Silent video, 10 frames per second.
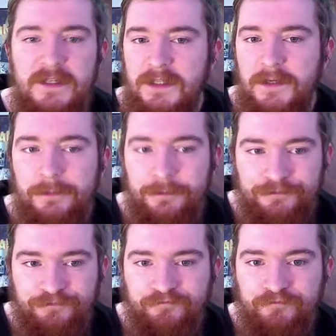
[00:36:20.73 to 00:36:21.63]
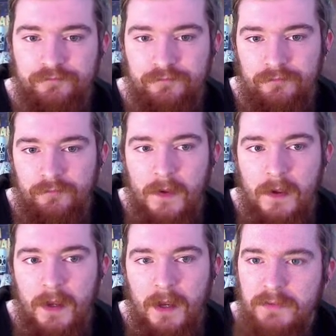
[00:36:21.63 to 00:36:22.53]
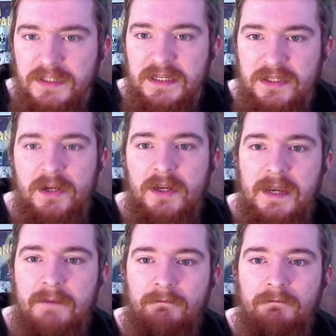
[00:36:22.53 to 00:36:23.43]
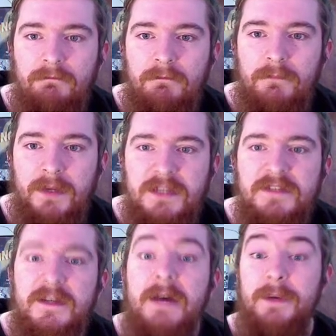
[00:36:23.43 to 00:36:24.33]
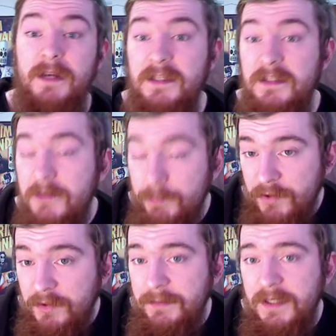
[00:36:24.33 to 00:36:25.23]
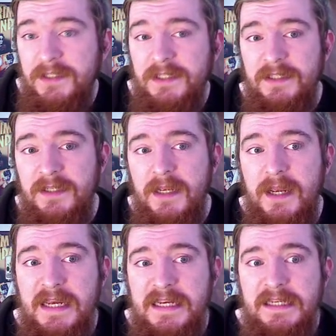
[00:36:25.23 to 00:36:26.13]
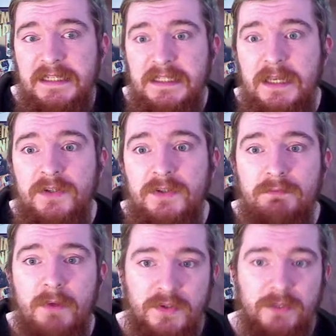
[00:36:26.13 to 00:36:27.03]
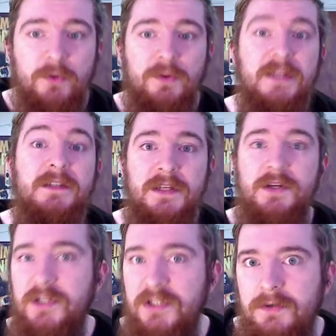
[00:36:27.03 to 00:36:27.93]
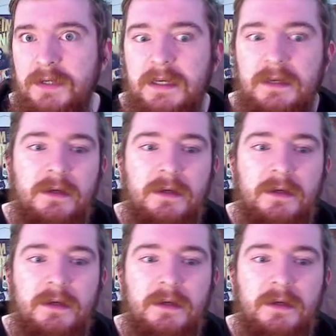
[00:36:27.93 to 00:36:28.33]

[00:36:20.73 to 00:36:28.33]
So I would say it's a good game because of that, purely because it is those multiple things that you can do in it.